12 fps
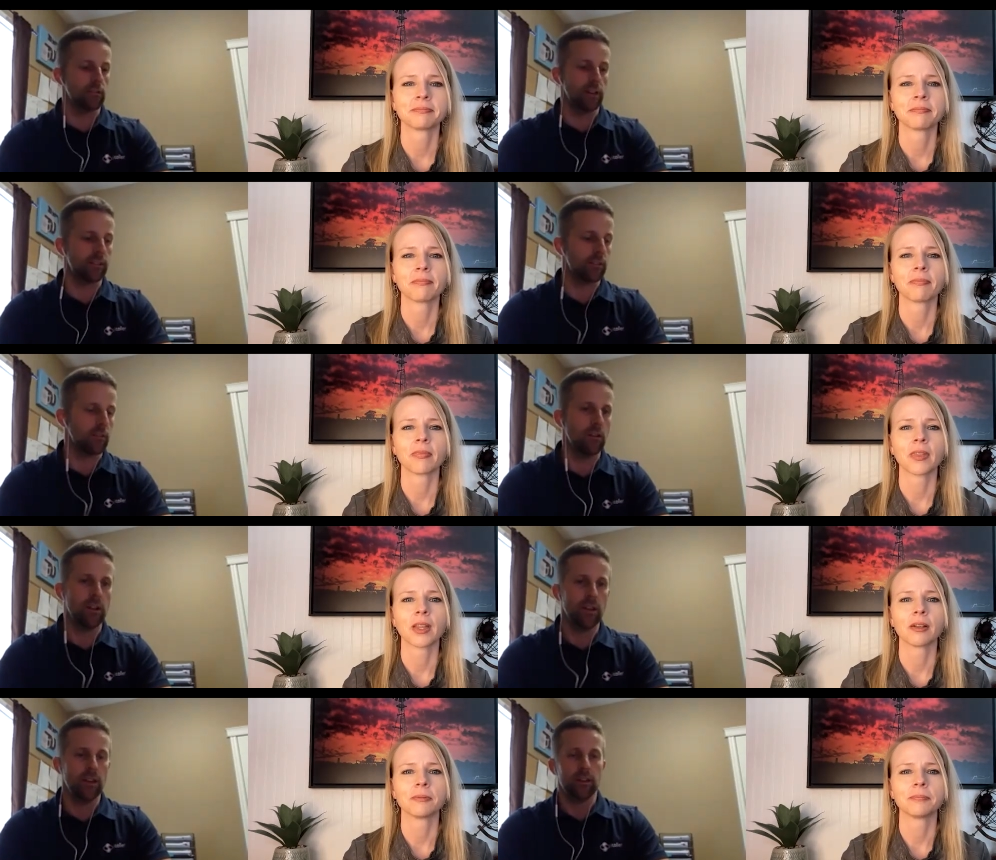Speaker 1: right.
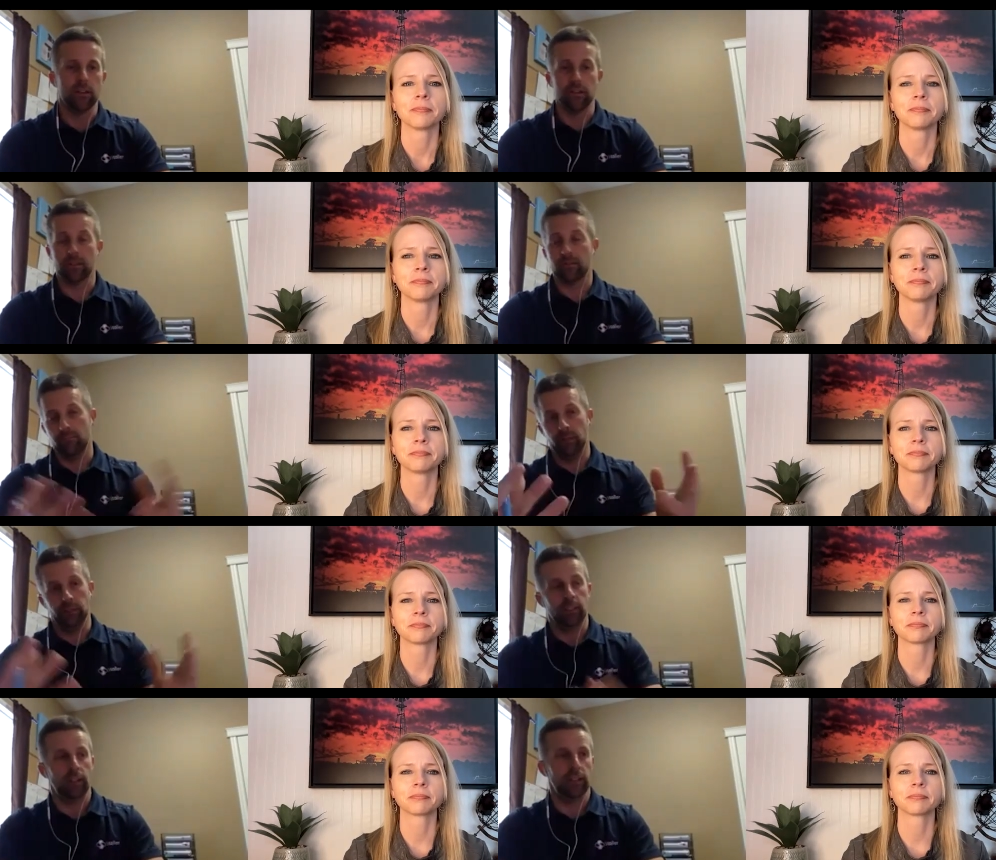So just
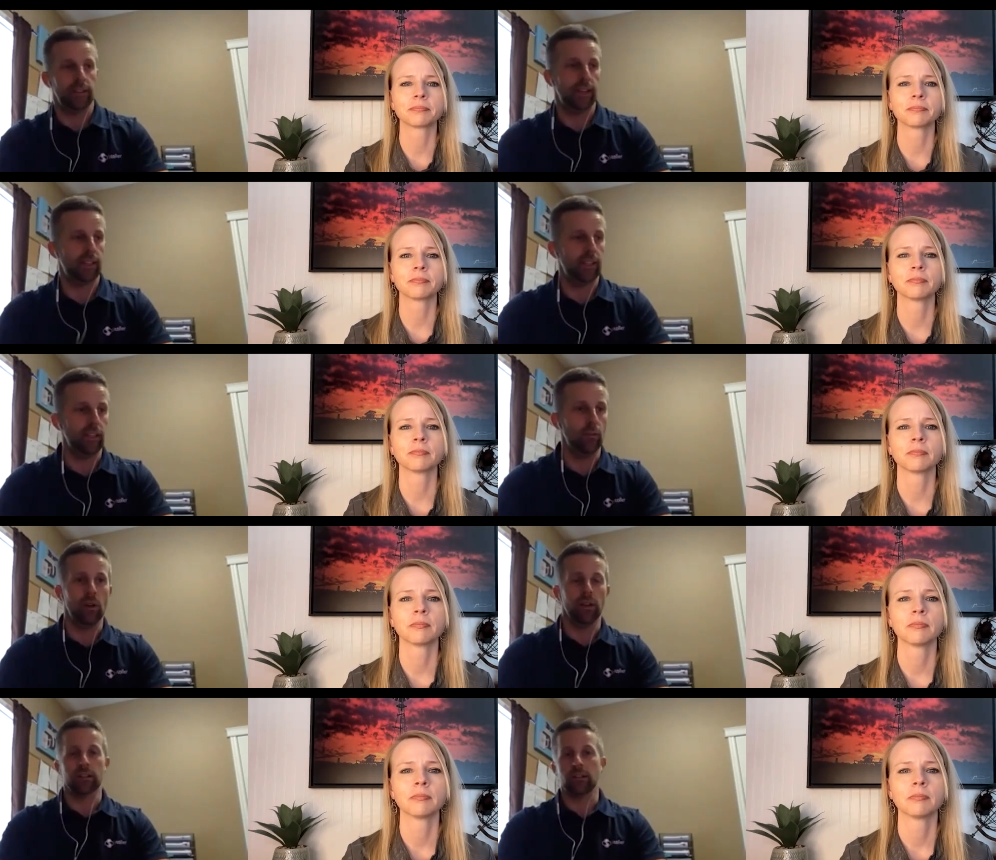building on that heat
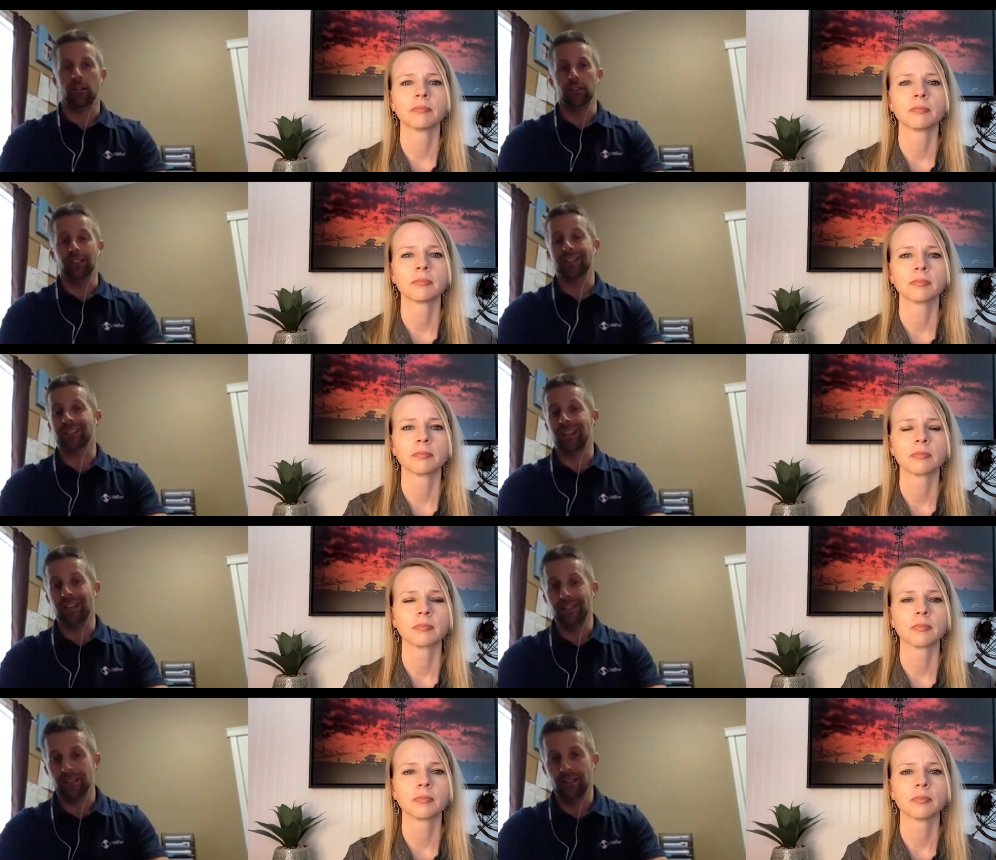one, it's called
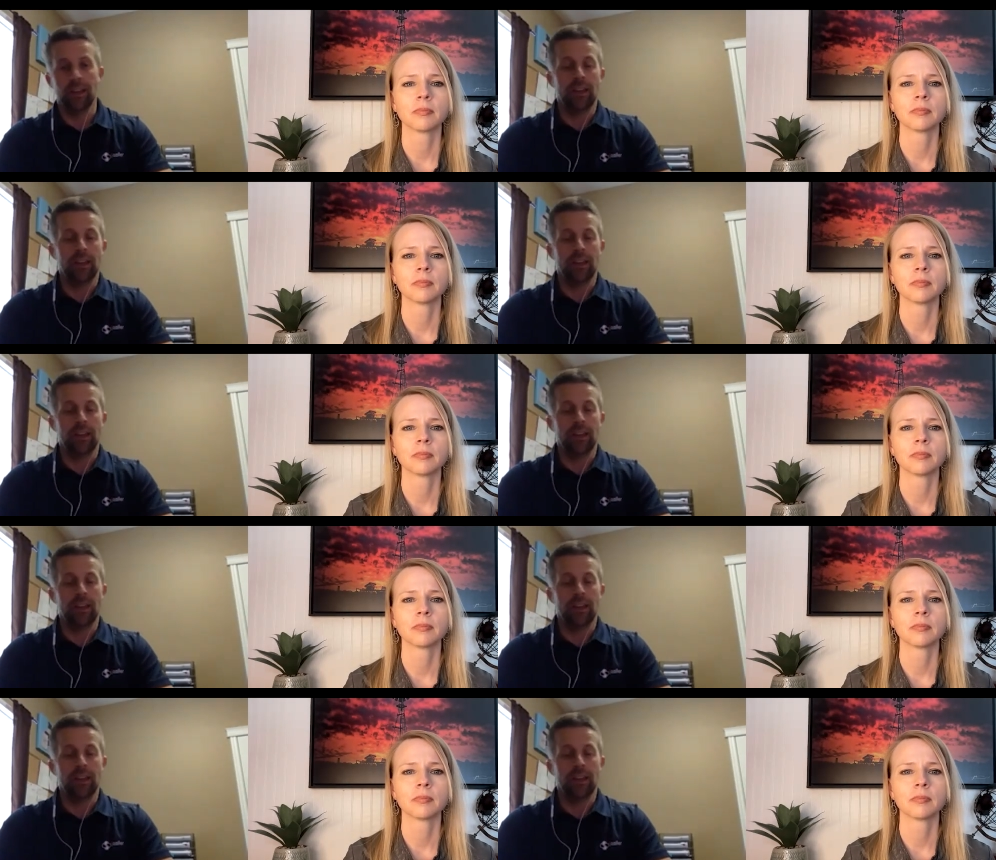Excite.